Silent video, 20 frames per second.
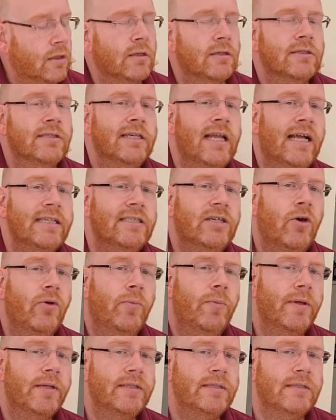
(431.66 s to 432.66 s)
So that's
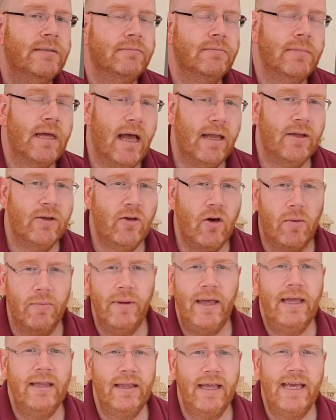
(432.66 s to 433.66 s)
opened and got
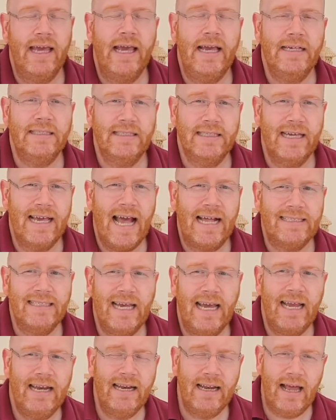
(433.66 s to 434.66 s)
me the keys to
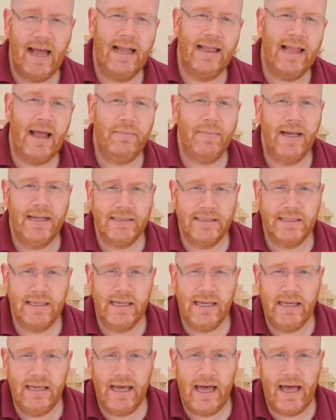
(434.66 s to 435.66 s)
get in and let me into
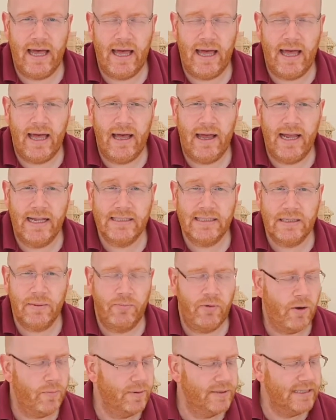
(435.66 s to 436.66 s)

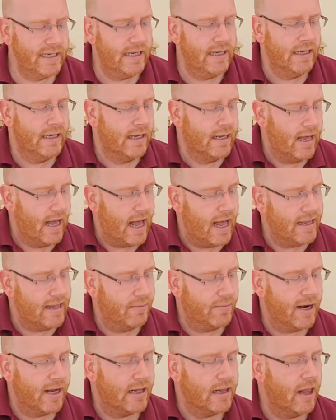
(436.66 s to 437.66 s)
the property. And
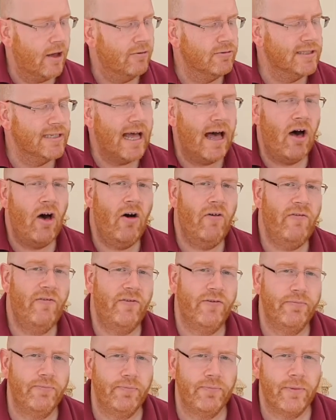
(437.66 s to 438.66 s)
then when I close that
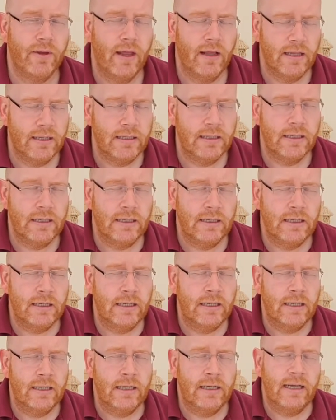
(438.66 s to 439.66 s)
off,
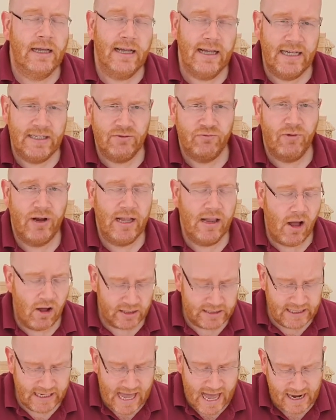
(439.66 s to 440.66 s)
it's
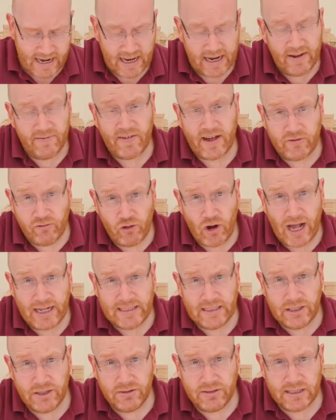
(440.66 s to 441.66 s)
relocked again. And if I try
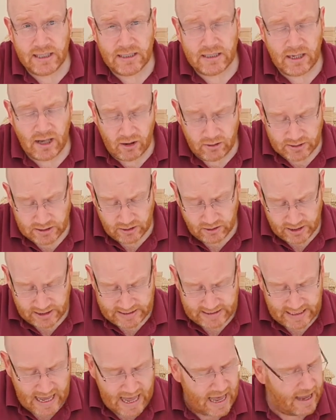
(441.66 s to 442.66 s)
to use this code
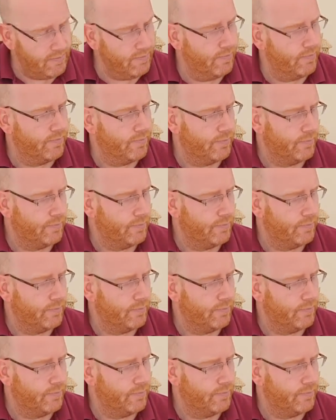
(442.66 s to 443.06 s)
another time,